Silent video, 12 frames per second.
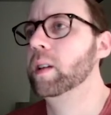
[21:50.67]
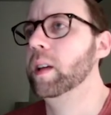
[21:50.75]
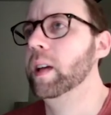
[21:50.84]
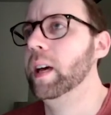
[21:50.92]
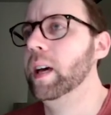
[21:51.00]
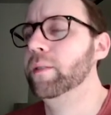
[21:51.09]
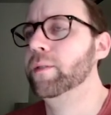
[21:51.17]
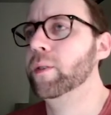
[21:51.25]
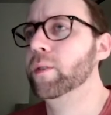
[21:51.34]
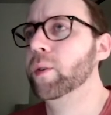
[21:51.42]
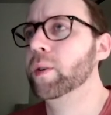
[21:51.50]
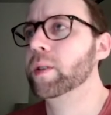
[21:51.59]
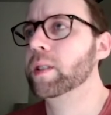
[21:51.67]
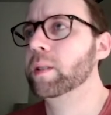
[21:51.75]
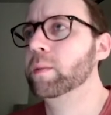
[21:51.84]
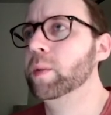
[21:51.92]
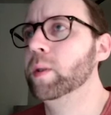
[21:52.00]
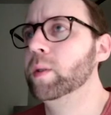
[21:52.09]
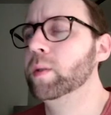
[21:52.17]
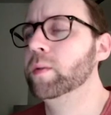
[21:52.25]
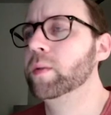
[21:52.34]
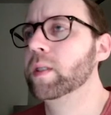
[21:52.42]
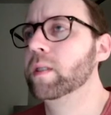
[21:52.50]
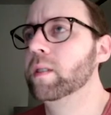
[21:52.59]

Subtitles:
had a few forcing moves.